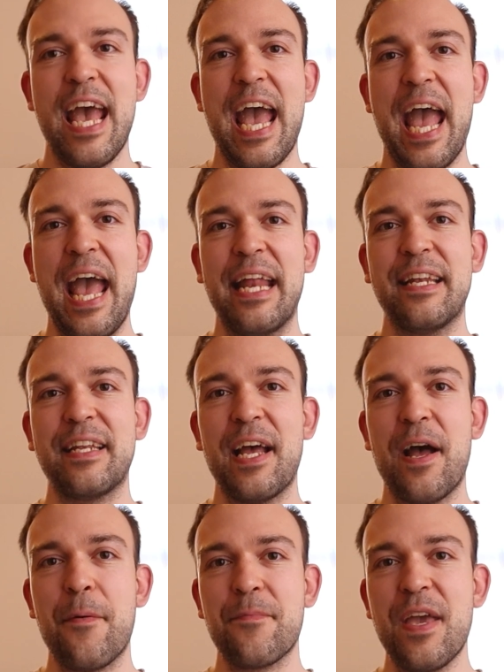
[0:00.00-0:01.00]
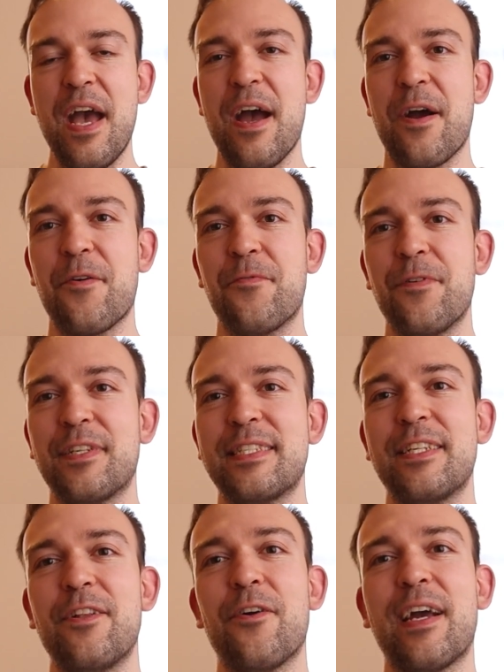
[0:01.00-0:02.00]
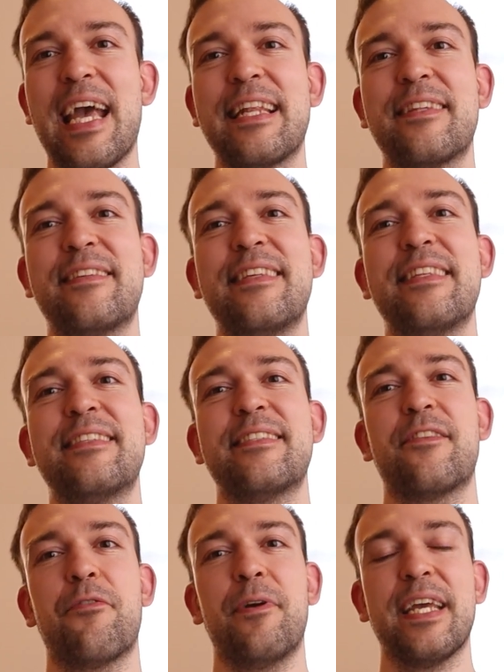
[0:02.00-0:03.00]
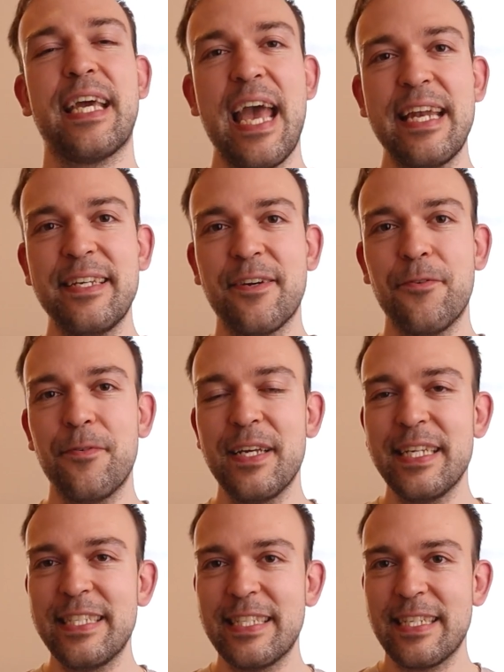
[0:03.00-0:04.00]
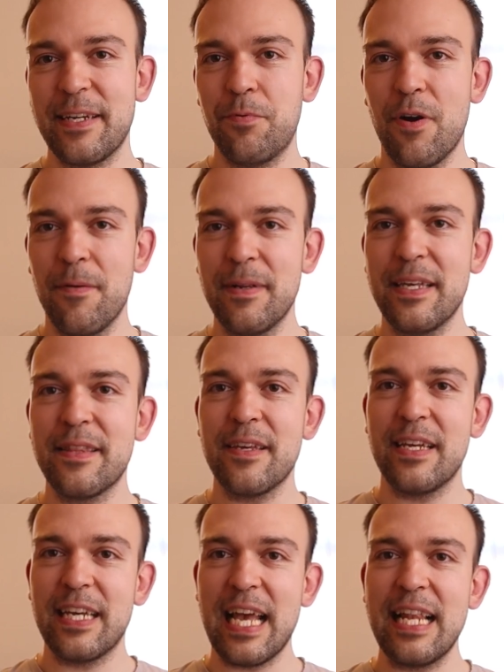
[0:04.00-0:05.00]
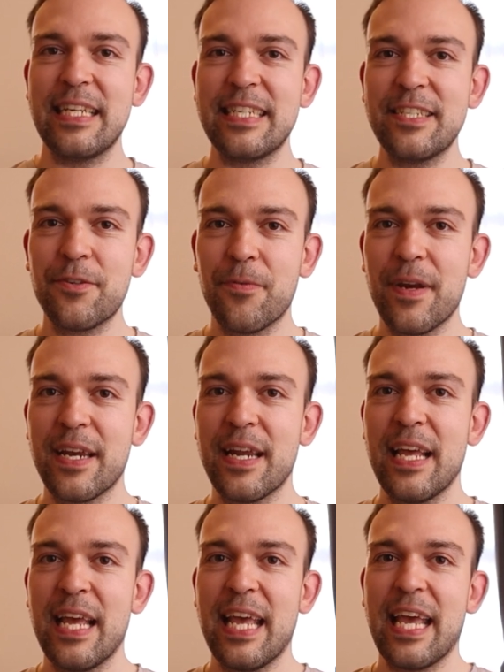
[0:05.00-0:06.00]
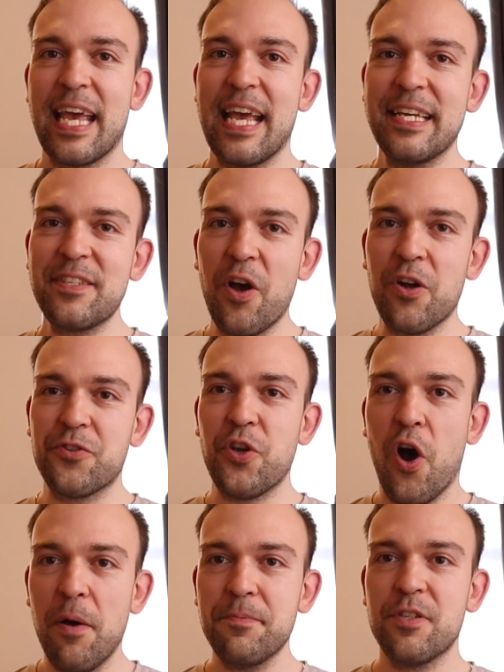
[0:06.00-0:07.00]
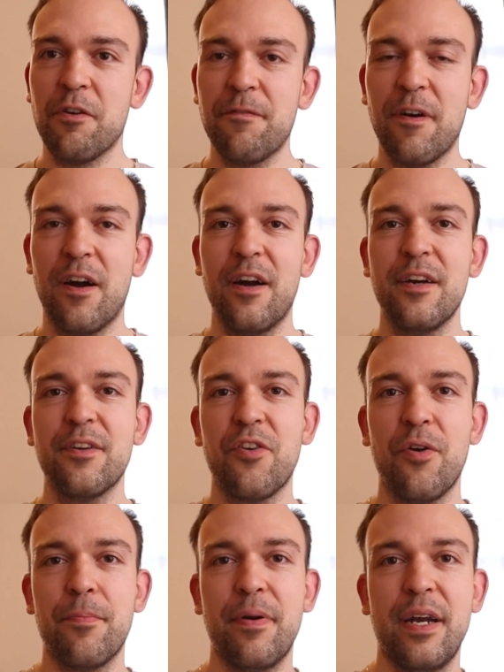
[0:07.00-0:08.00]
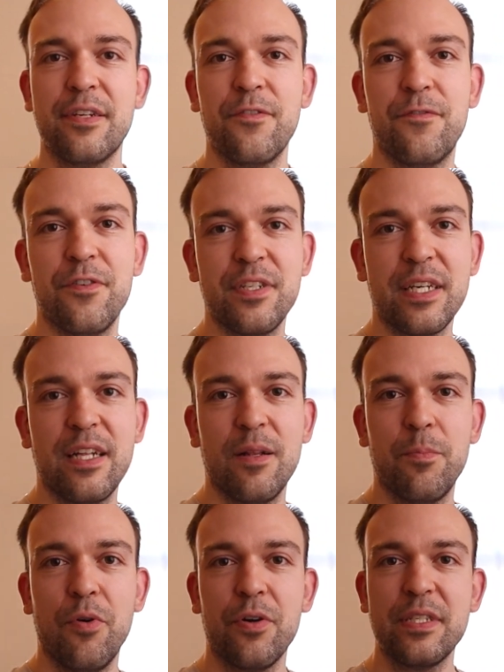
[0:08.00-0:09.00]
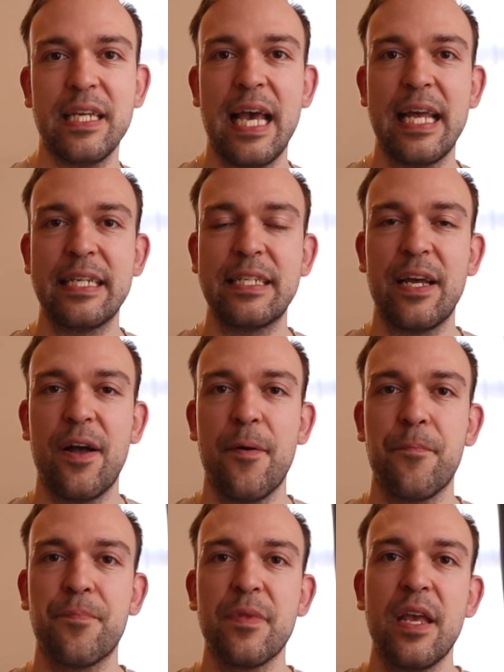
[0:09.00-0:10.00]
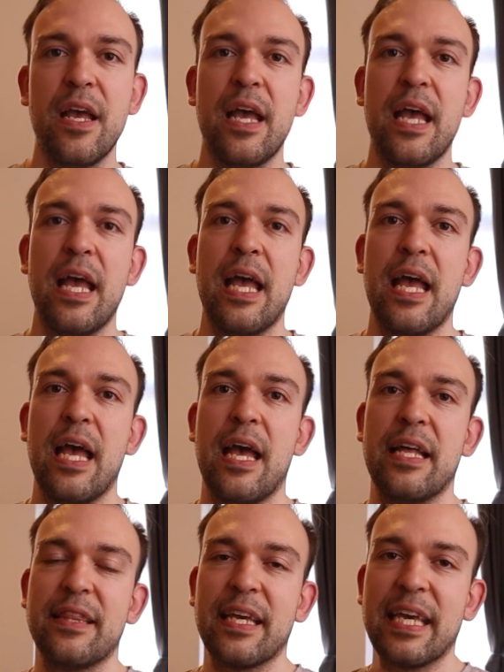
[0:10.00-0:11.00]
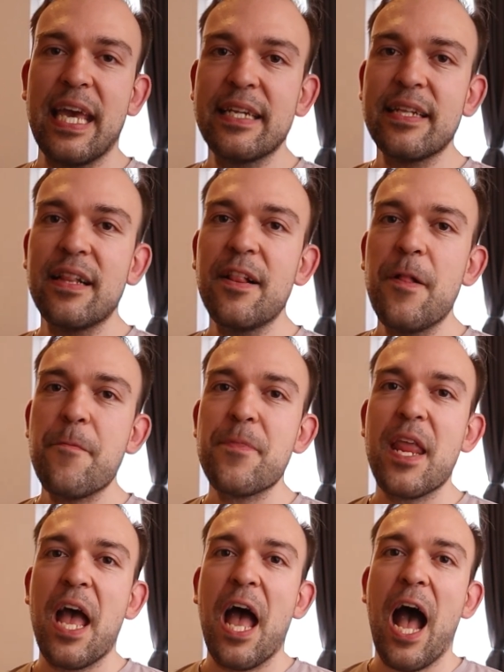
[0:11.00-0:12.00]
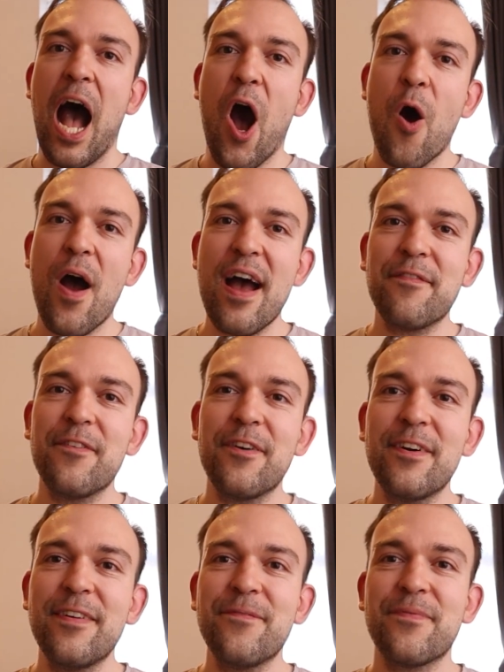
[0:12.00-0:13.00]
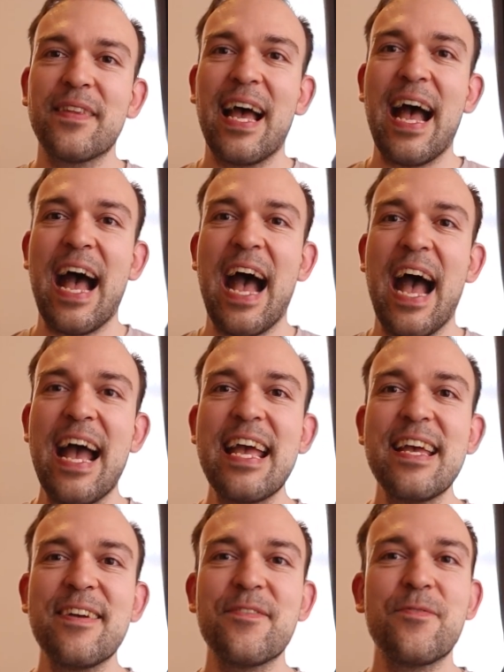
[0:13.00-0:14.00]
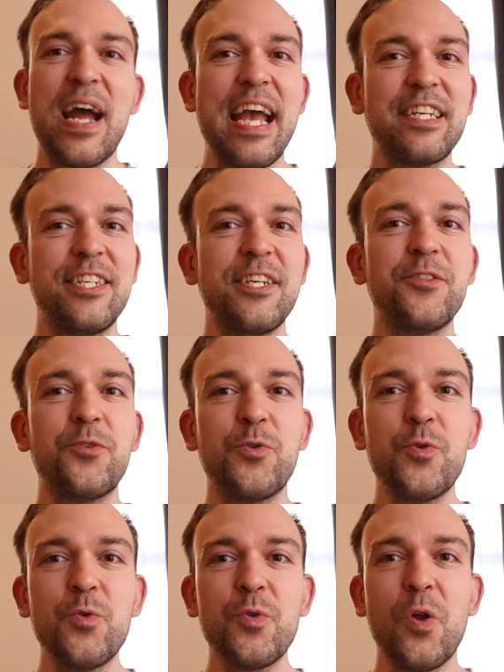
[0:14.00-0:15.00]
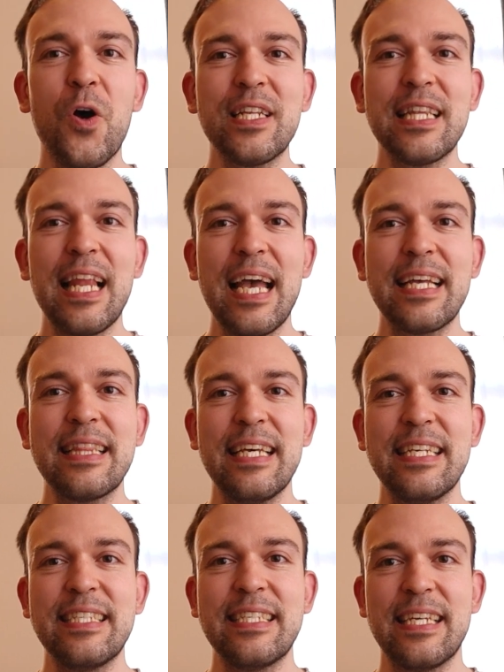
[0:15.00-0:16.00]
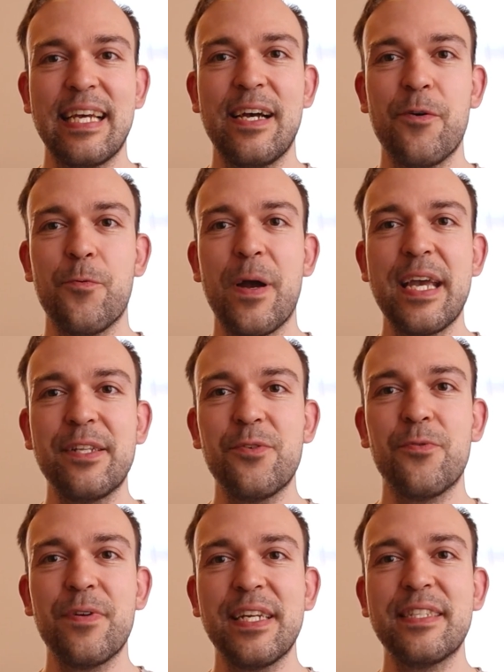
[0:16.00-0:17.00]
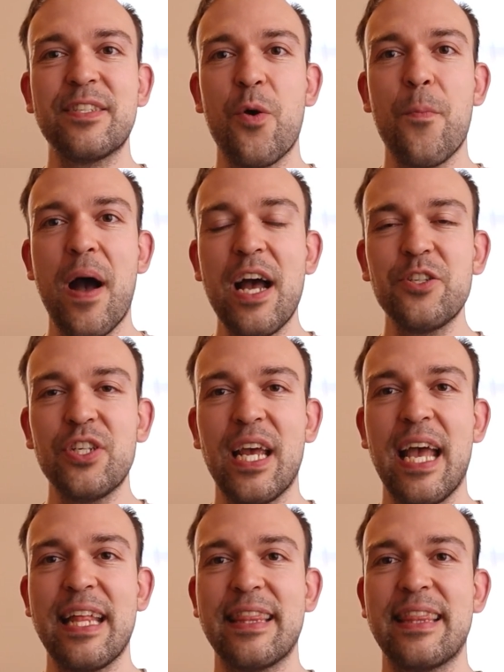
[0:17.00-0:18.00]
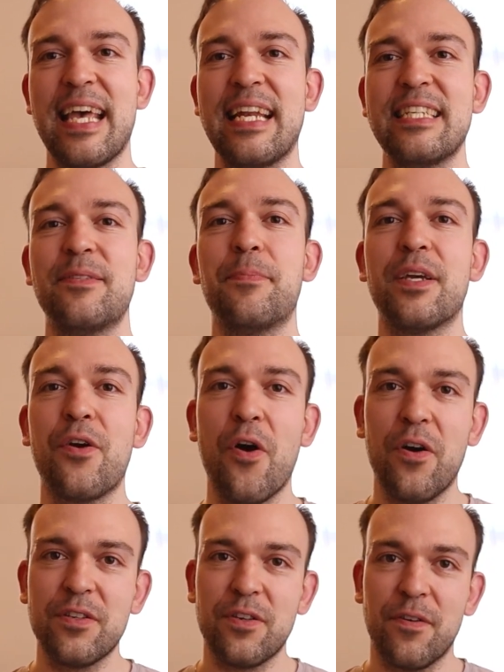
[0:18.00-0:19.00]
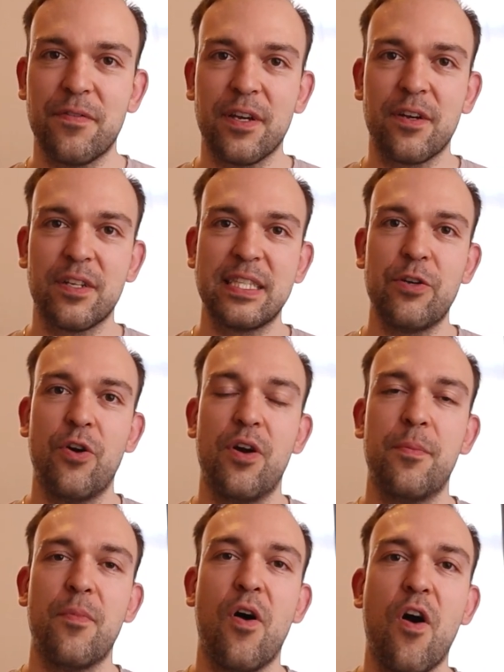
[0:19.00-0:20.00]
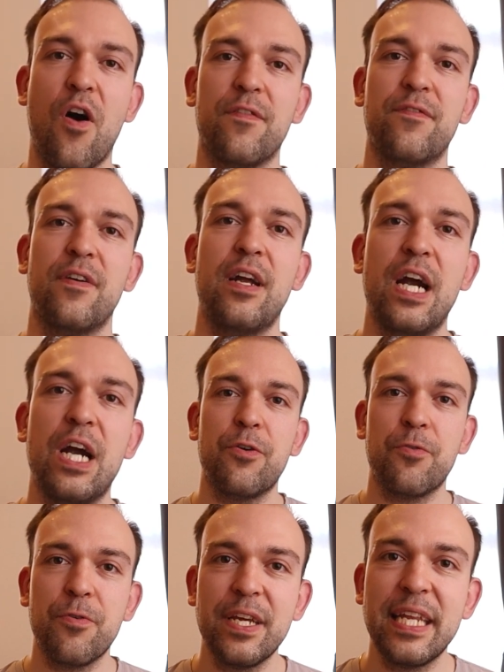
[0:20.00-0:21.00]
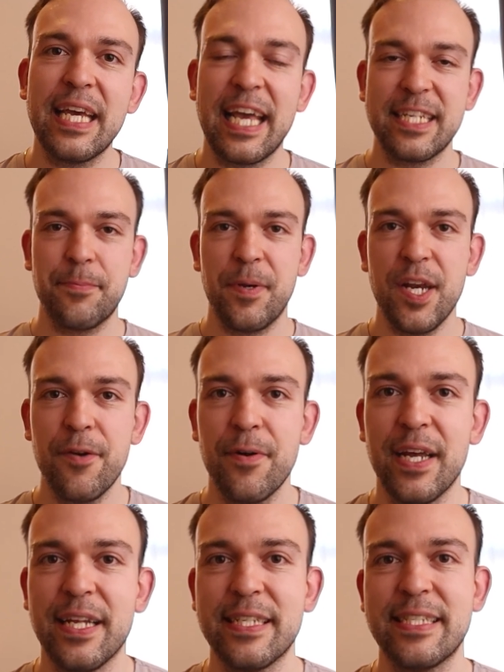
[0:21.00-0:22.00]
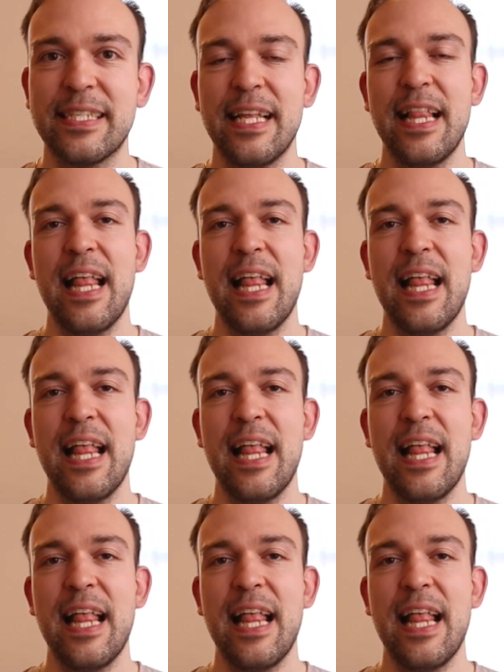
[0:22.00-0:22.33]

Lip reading: And if we look at these three categories, probably the LED screen is on top so far compared to physical books and the Kindle. However, I actually do not like this way to read so much, and that is because of the term of reading experience.